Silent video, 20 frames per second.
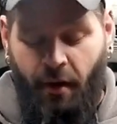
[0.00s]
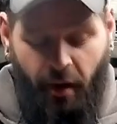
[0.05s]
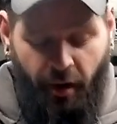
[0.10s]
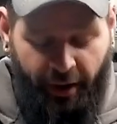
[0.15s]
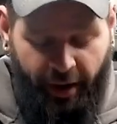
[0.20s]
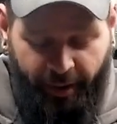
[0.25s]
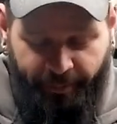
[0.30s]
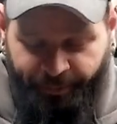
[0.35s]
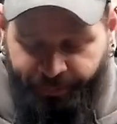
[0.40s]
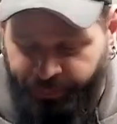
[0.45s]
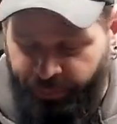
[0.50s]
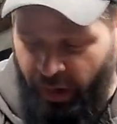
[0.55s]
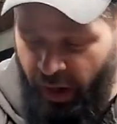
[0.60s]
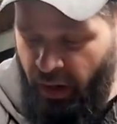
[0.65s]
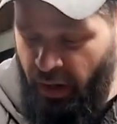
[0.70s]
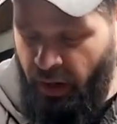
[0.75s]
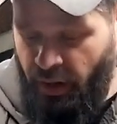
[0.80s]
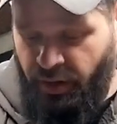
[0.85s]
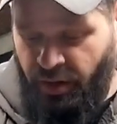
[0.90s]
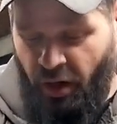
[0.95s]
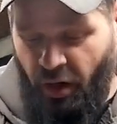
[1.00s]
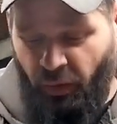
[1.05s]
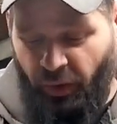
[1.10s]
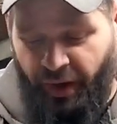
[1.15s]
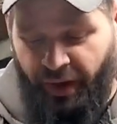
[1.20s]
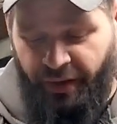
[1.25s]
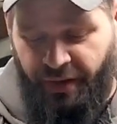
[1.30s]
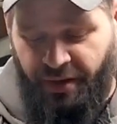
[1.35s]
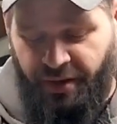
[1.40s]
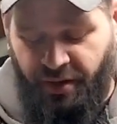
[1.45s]
Okay, so we're going
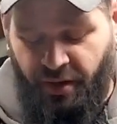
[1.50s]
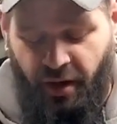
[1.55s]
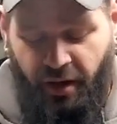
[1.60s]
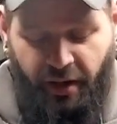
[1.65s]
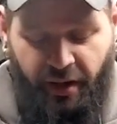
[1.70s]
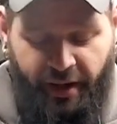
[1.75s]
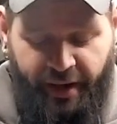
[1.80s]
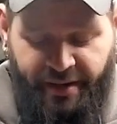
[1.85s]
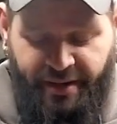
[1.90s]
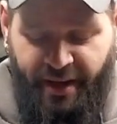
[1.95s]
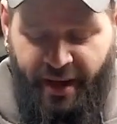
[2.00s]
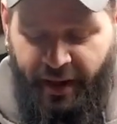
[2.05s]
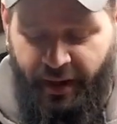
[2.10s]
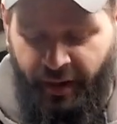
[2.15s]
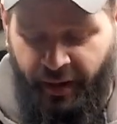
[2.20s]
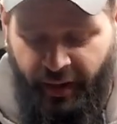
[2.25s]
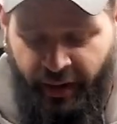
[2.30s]
to get this started. Like I said,